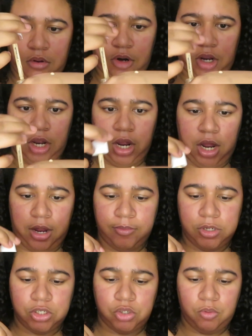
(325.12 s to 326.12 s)
Alright, I'm
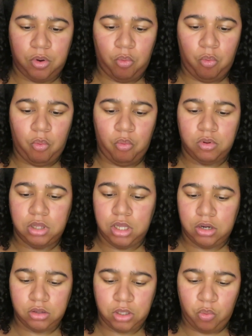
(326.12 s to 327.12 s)
just doing
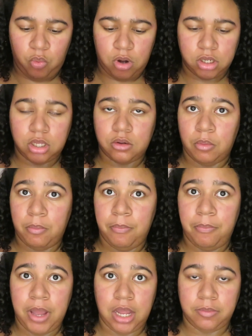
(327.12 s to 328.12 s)
literally one little
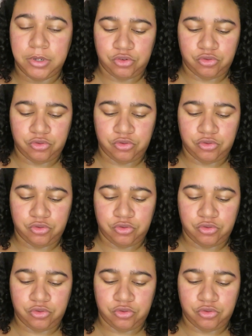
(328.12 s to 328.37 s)
baby